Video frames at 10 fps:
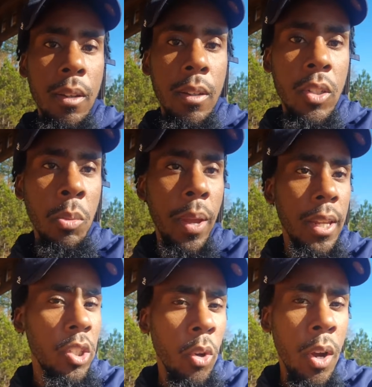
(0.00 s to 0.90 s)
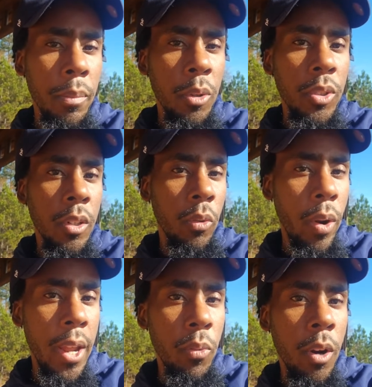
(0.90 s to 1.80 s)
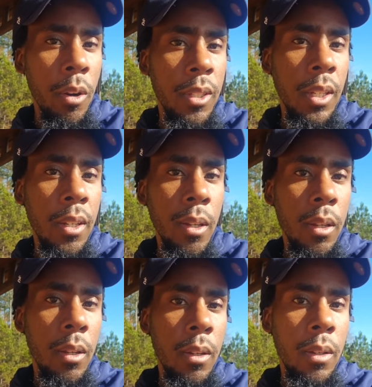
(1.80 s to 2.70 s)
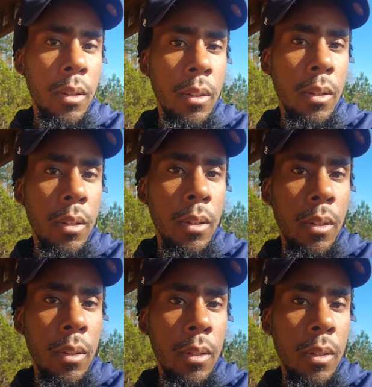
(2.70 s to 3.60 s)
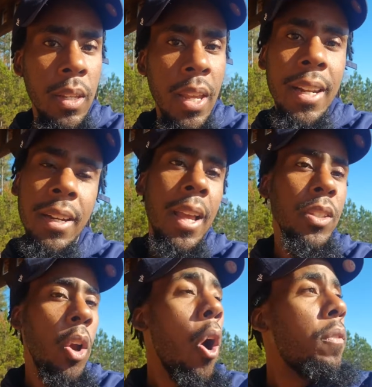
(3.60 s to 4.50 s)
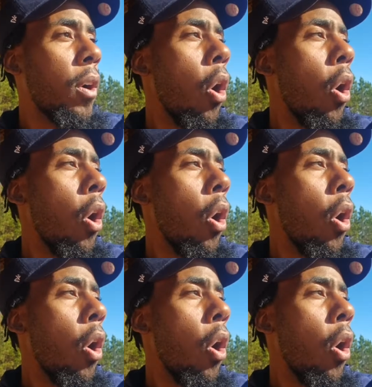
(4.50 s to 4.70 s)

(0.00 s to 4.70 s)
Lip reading: She making sure I'm using the right words here. Yeah, the next cough.